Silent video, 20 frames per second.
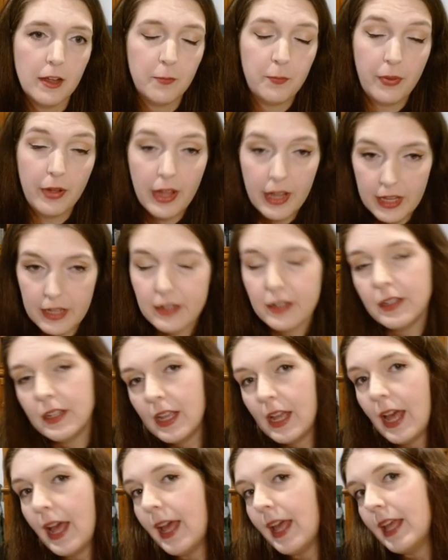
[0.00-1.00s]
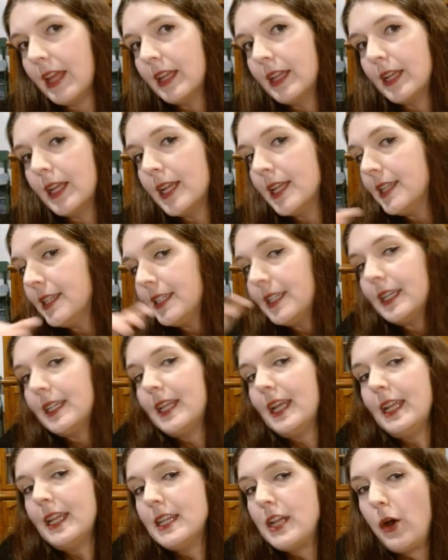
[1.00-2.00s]
But,
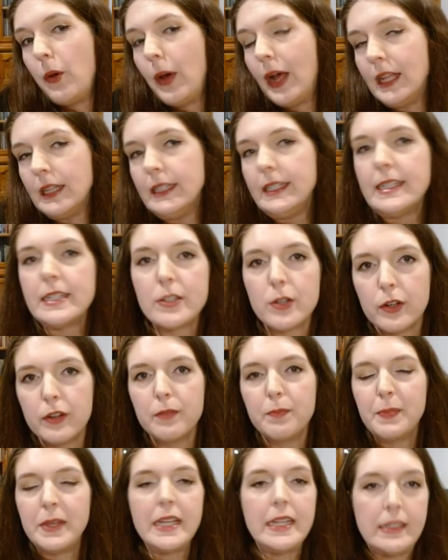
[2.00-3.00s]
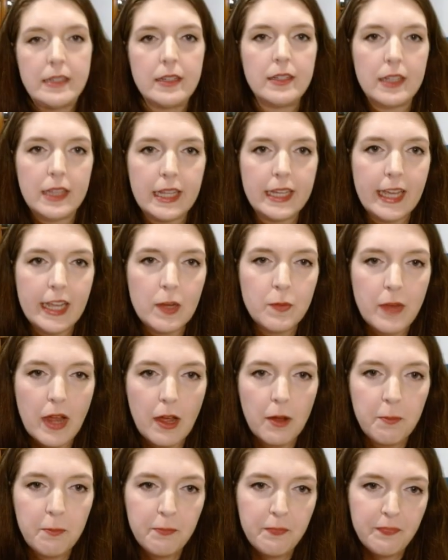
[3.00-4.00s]
you know, at least her piece is in the game
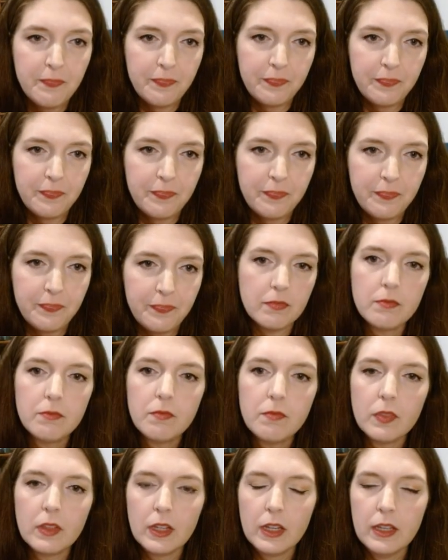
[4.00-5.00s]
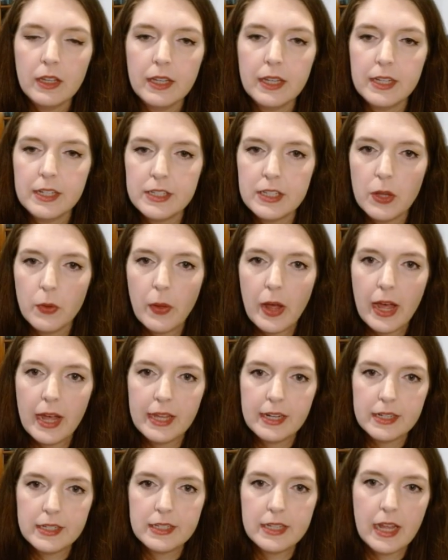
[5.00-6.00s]
now. And so
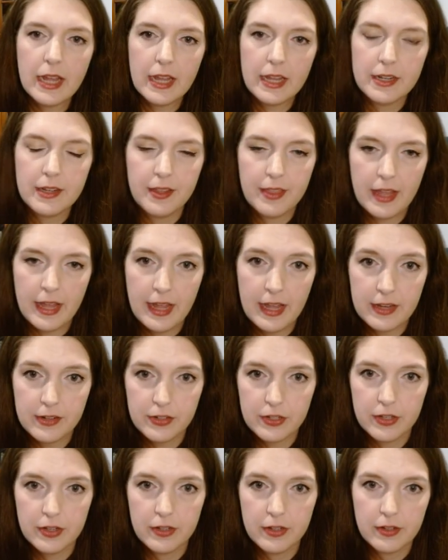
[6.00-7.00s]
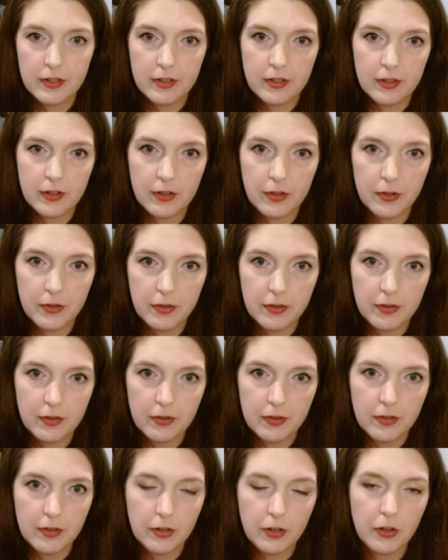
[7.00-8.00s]
I decide that
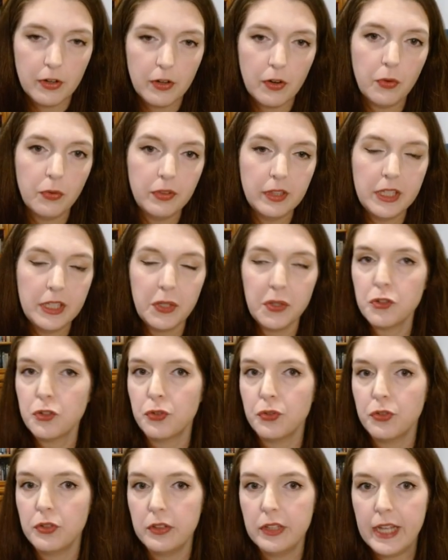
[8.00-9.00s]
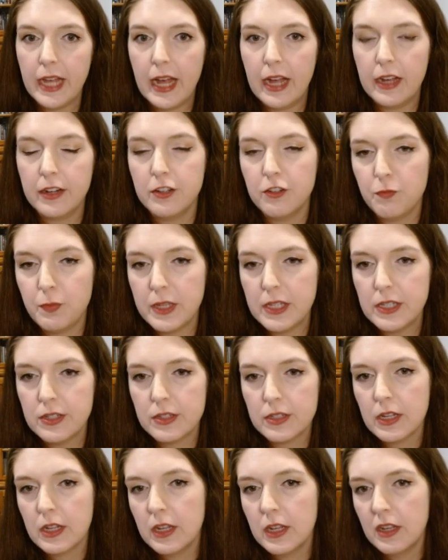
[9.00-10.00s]
her only truly active
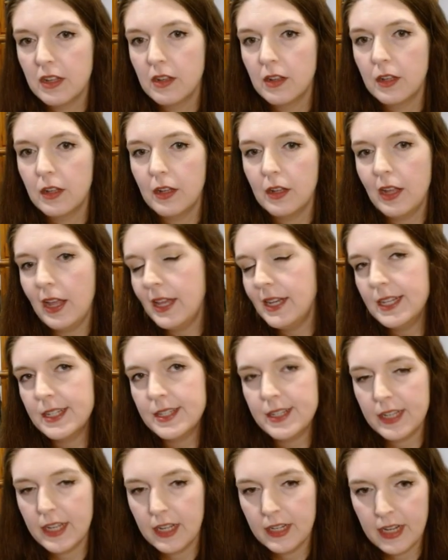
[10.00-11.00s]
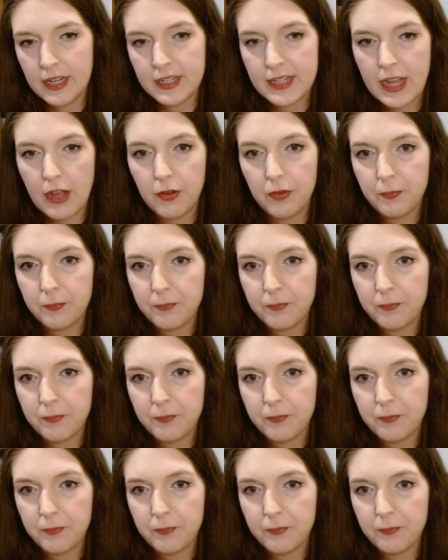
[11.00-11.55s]
piece, I need to get kicked out.